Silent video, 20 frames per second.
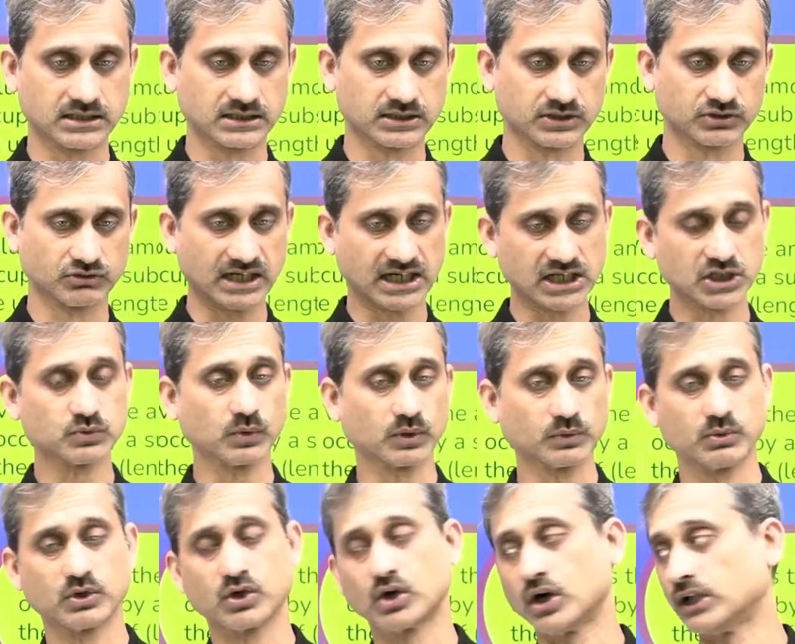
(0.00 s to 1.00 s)
So that is what we
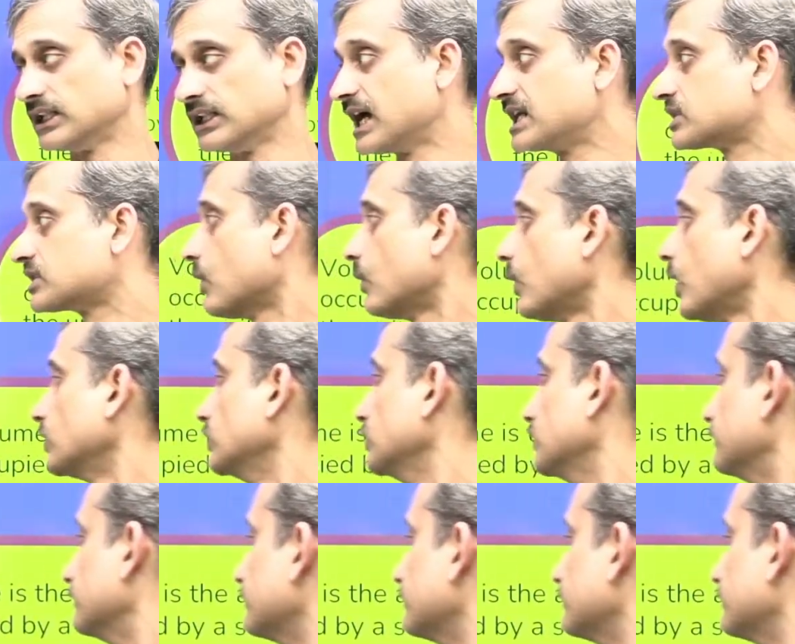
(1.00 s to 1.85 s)
call as volume.